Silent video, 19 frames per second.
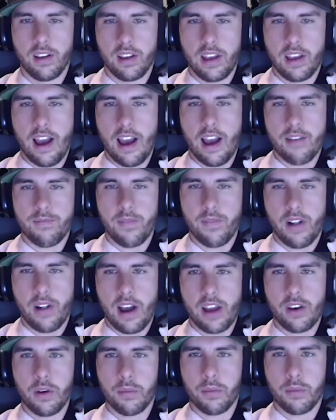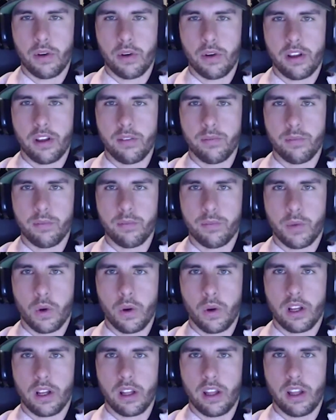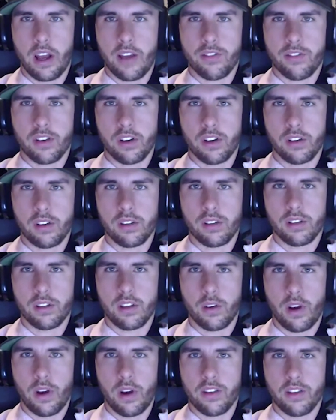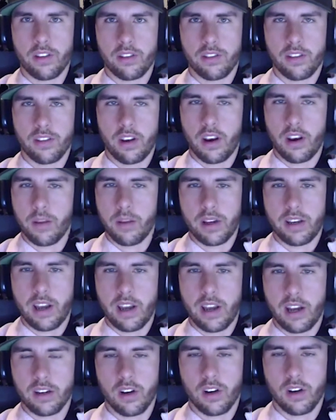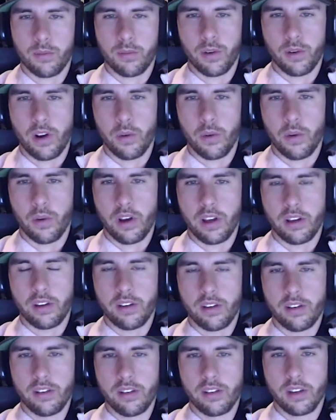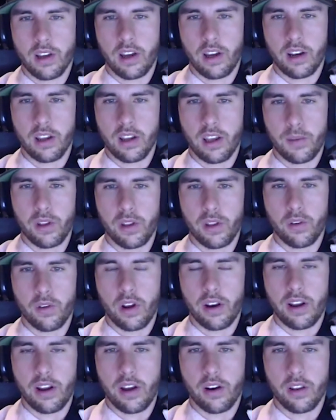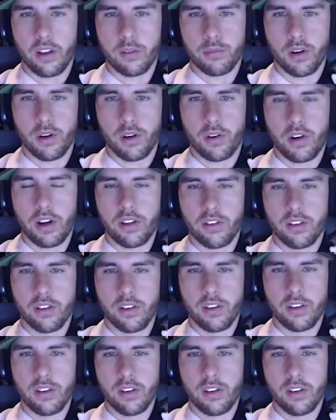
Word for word: Yeah, I I knew pretty quickly after the race on Sunday. My dad called me right away and kind of gave me the rundown of the pro race.